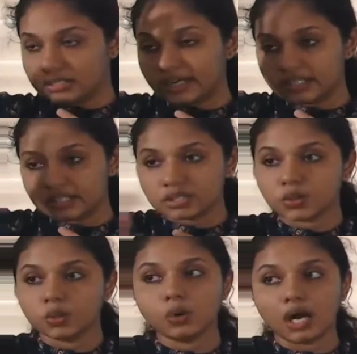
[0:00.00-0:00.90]

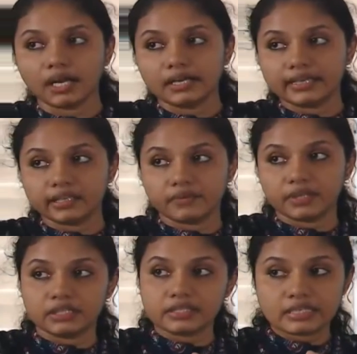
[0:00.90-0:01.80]
judges who are dealing
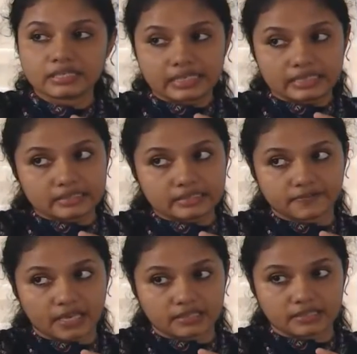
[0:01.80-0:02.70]
with this
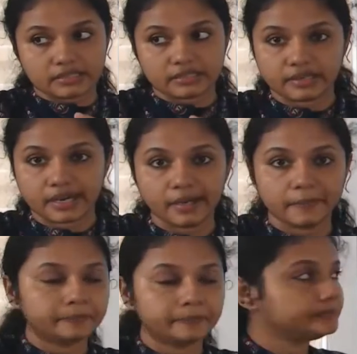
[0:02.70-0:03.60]
sensitive cases, right?